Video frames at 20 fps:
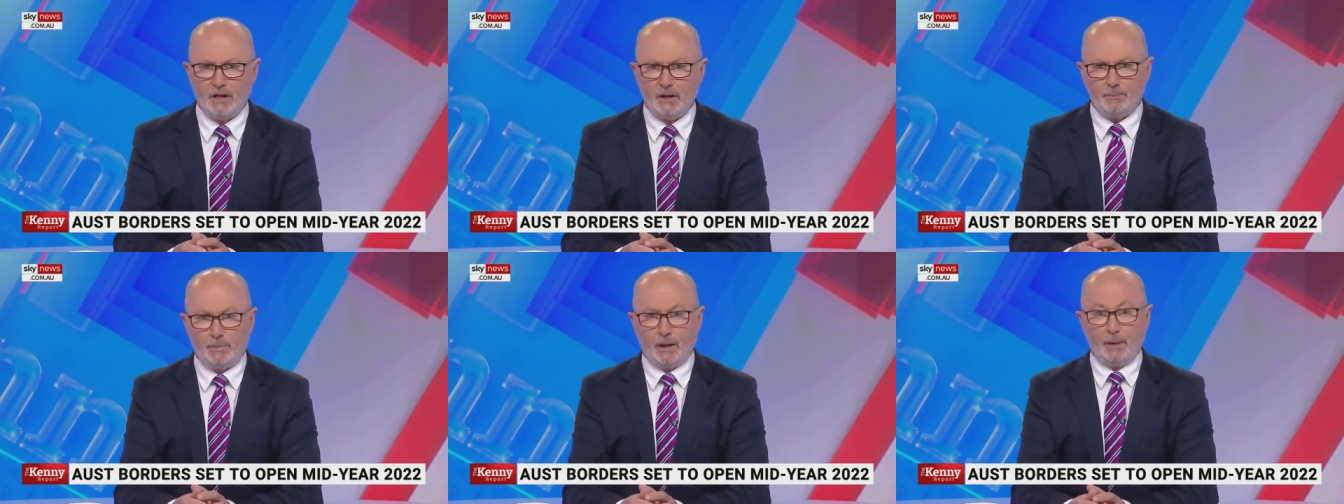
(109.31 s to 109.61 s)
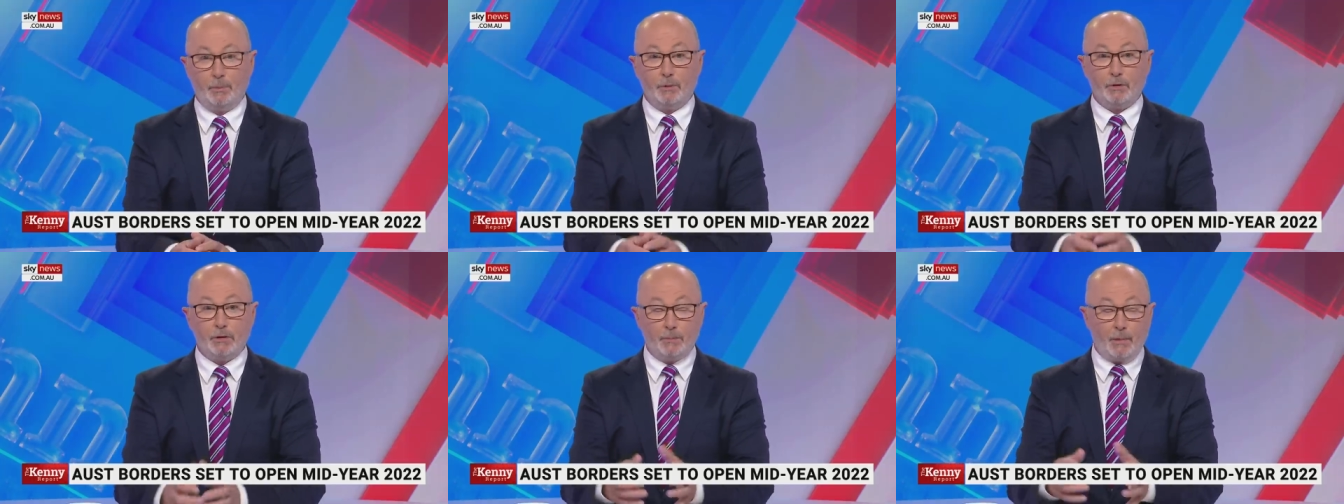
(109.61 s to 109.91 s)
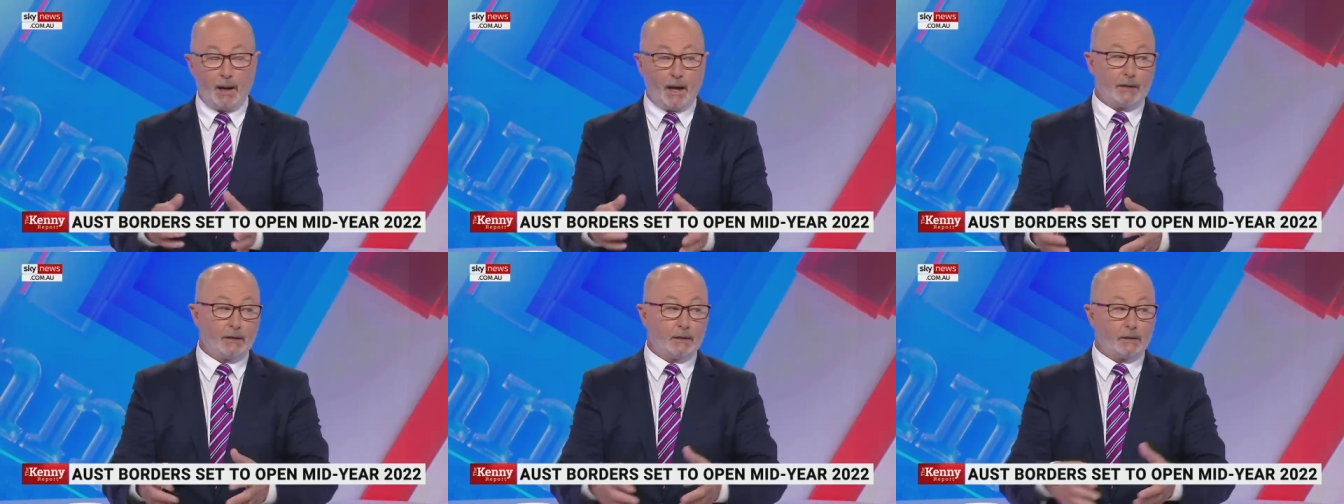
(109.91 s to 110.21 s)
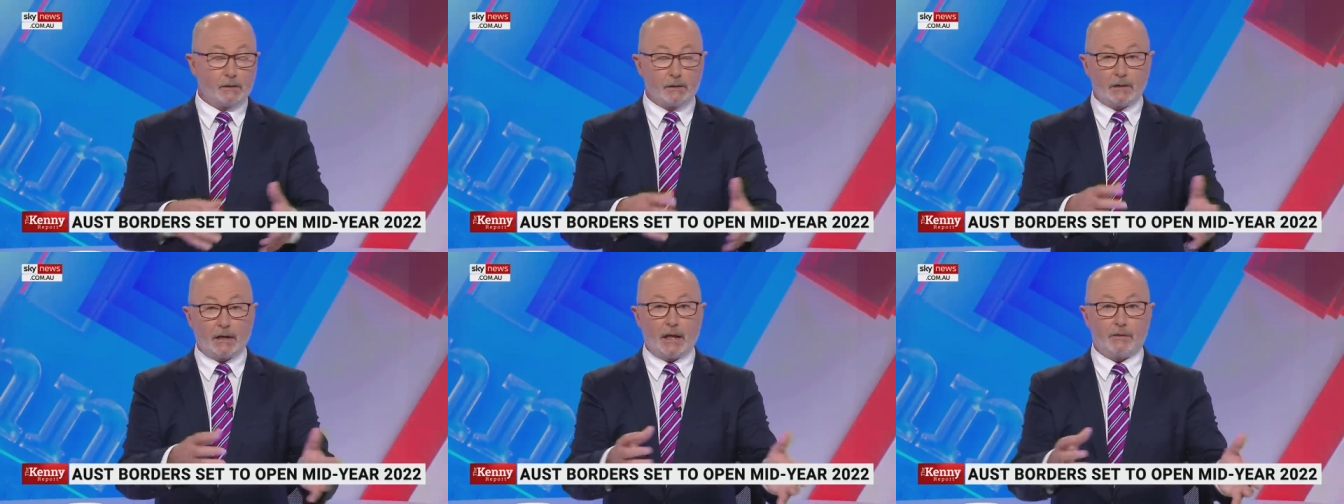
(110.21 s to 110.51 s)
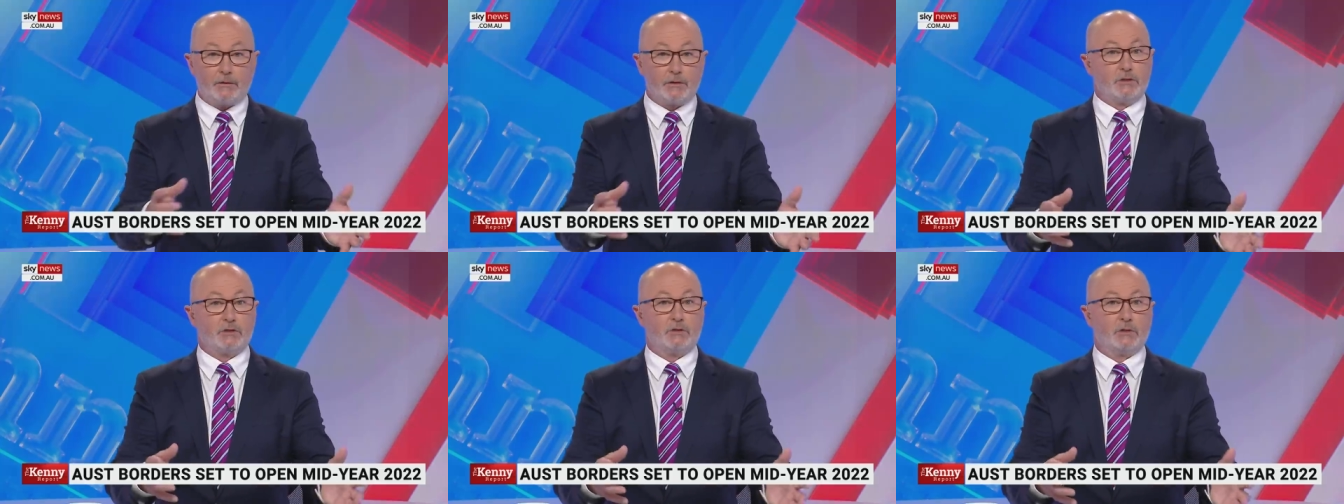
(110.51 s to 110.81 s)
people demanding that
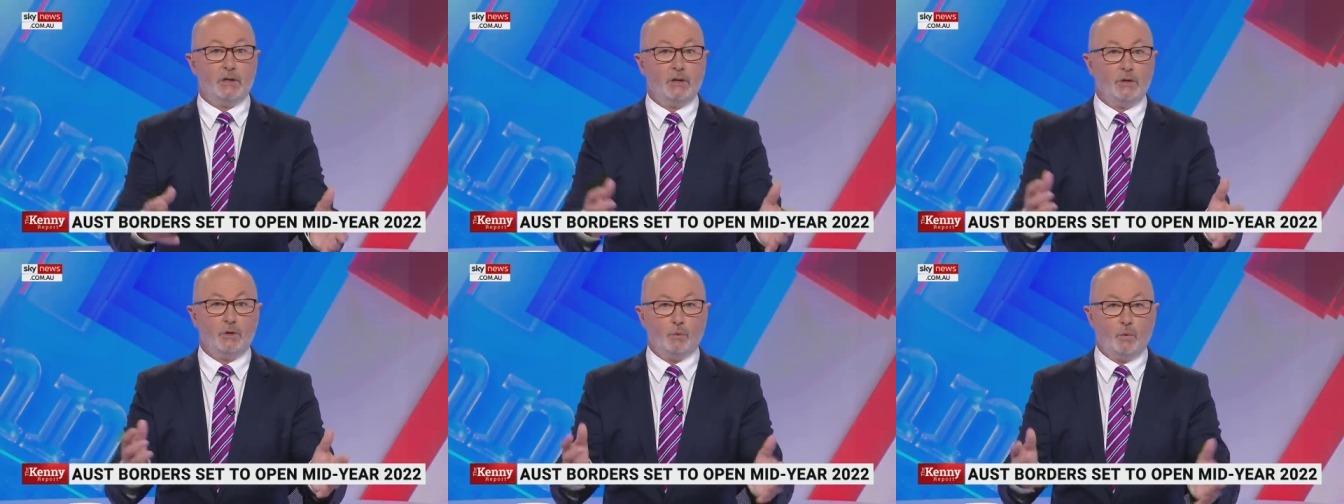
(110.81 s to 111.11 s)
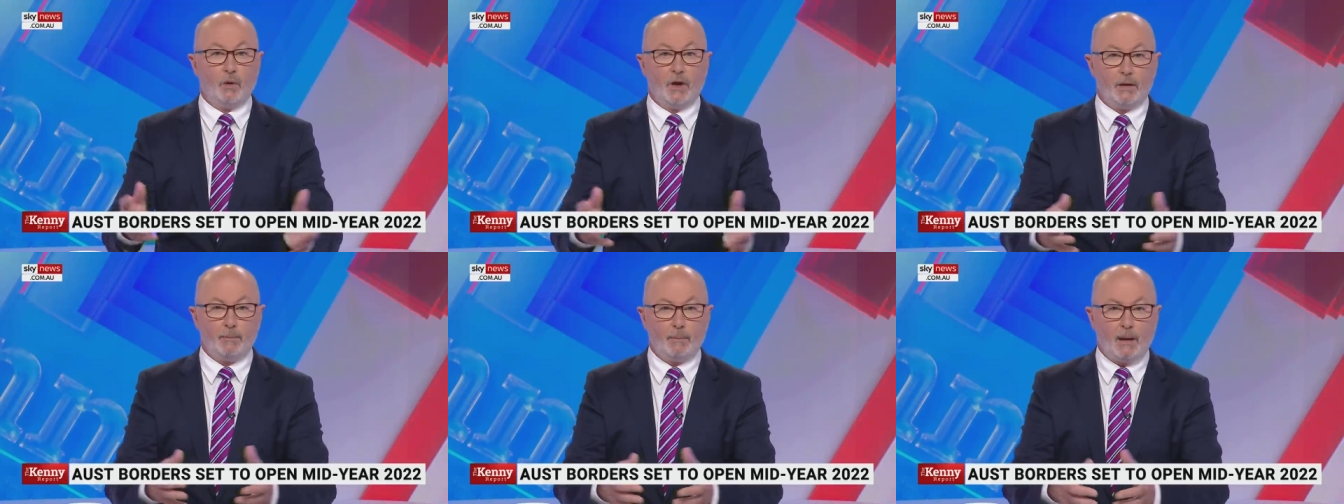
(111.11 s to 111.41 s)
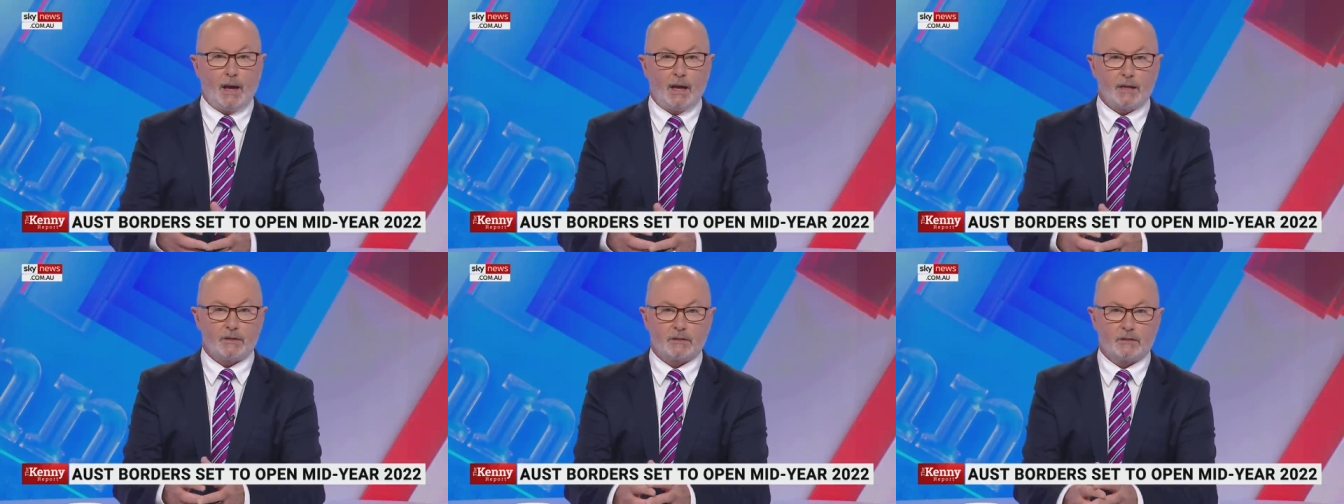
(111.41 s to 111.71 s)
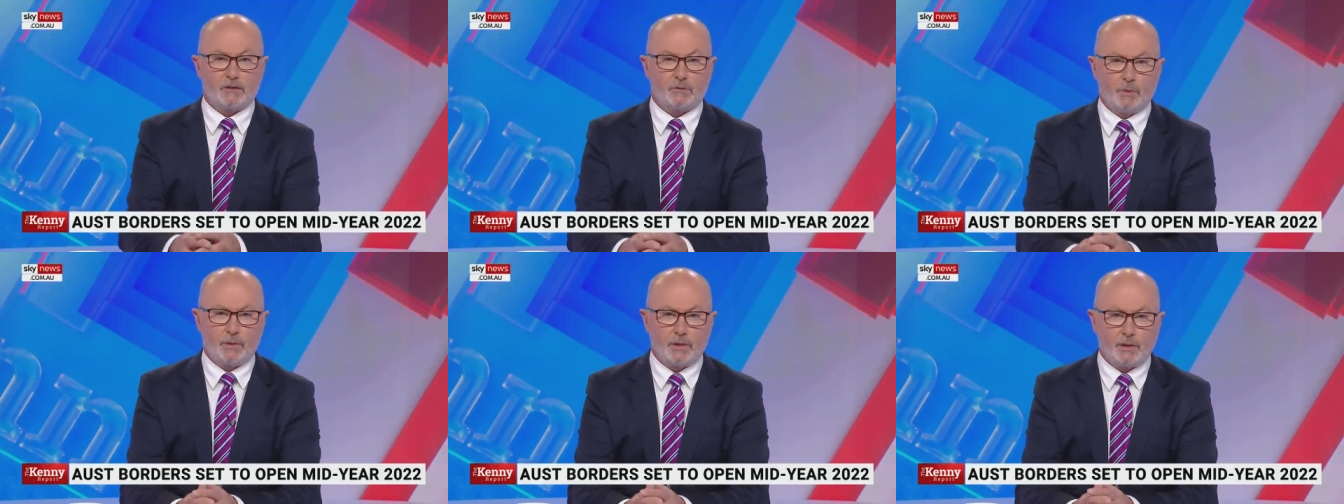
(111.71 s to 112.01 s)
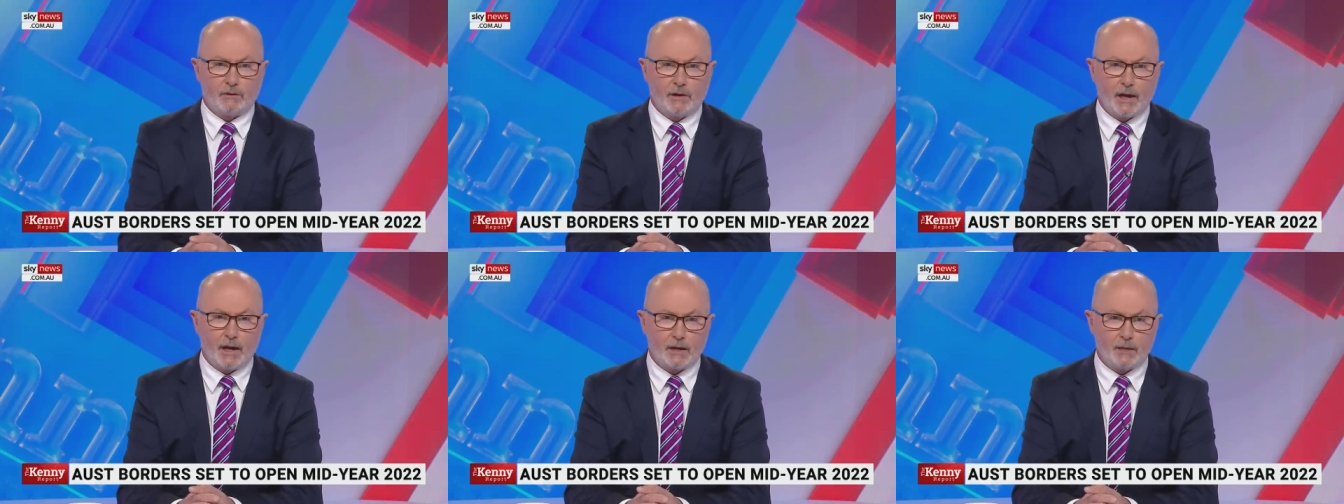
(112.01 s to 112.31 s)
others wear masks when
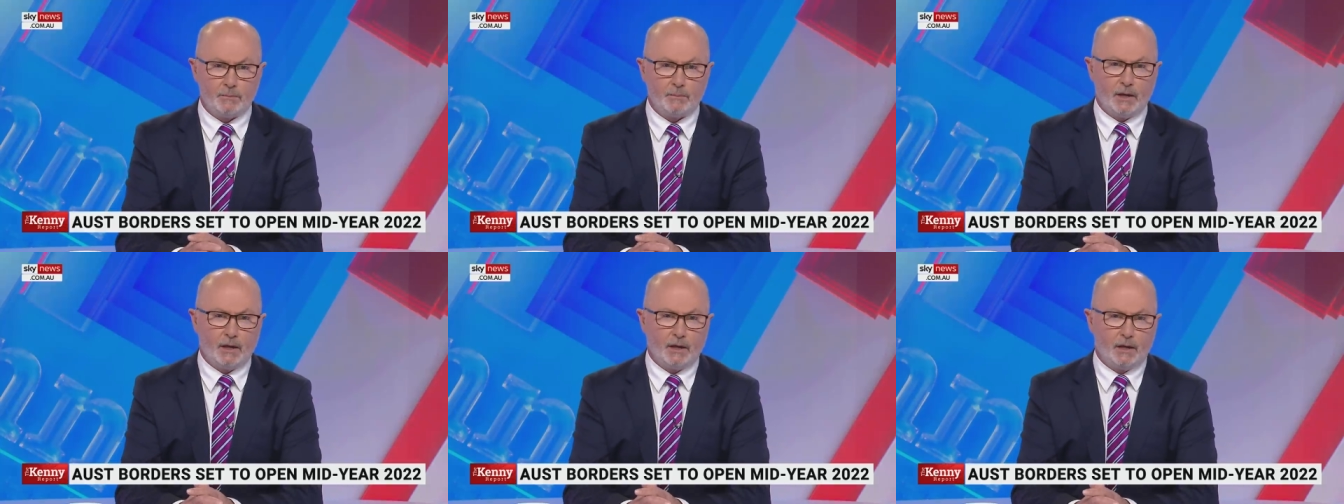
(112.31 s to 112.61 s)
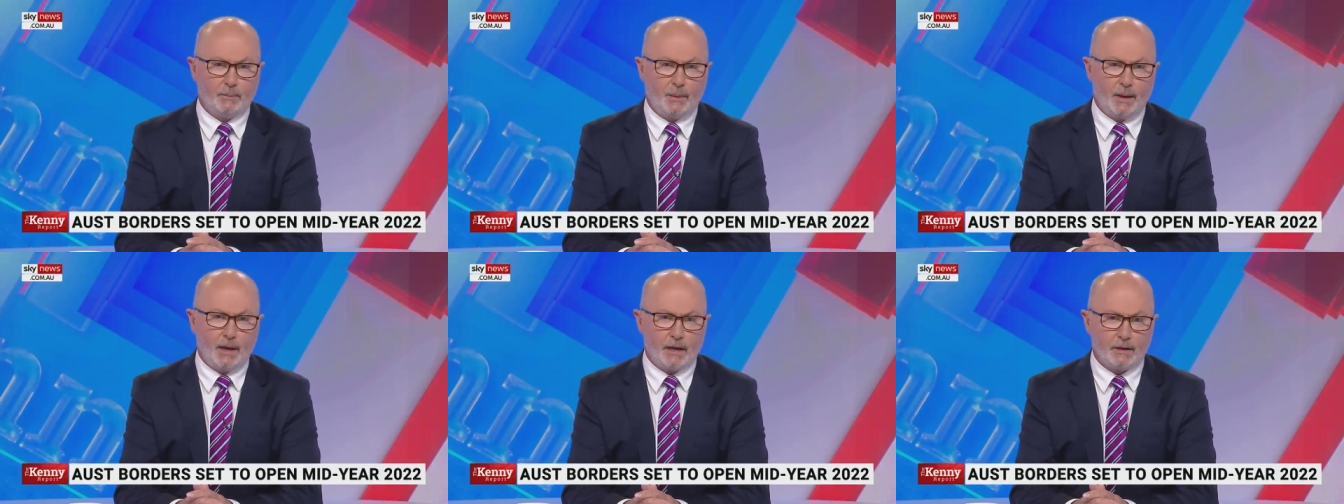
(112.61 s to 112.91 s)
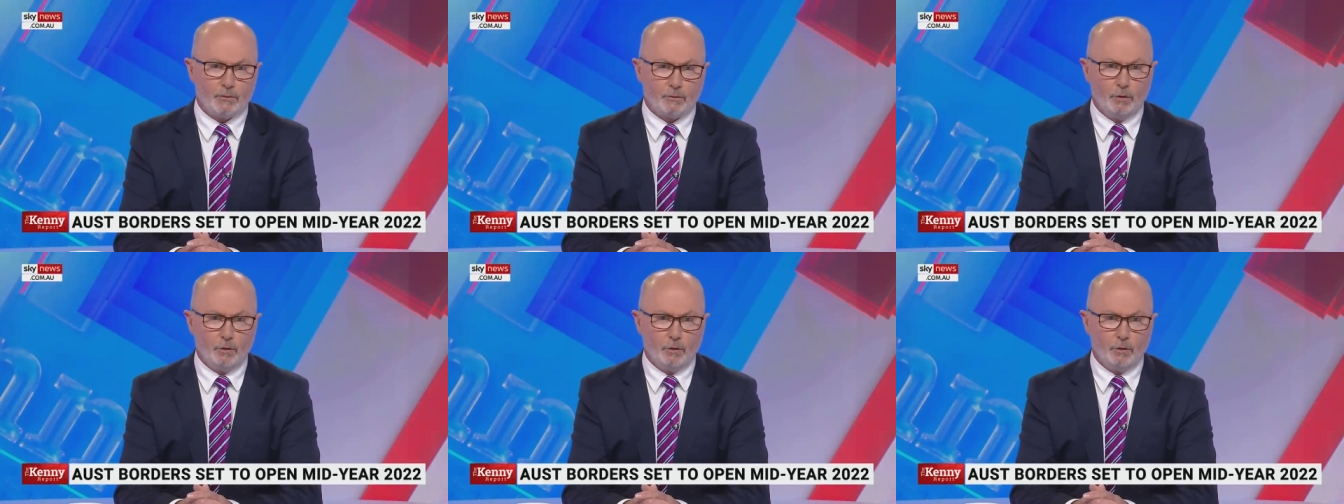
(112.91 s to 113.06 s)
they're out and about,